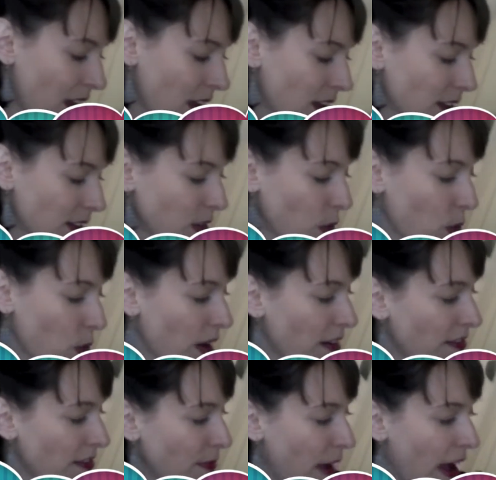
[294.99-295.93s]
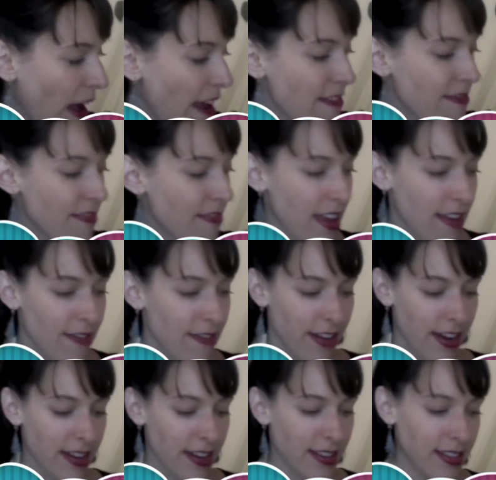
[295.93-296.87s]
So one of my
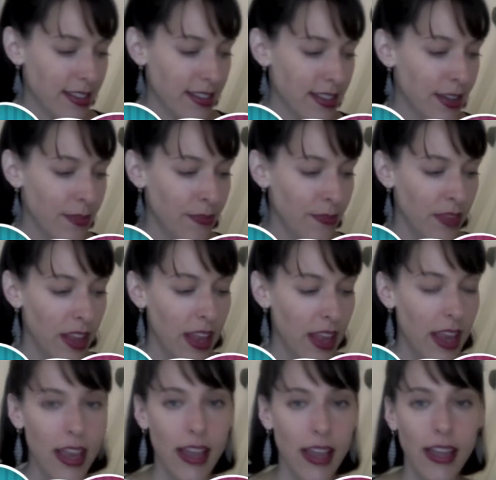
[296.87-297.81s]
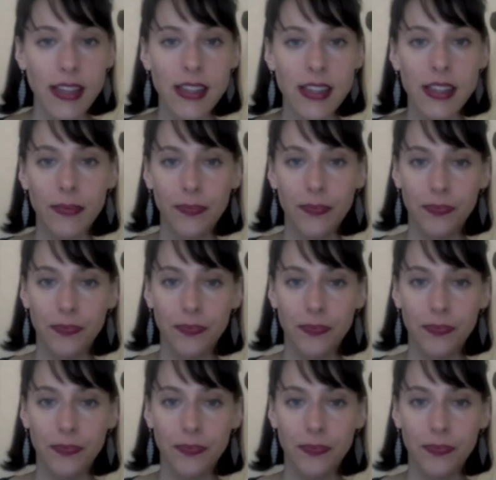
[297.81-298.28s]
favorites is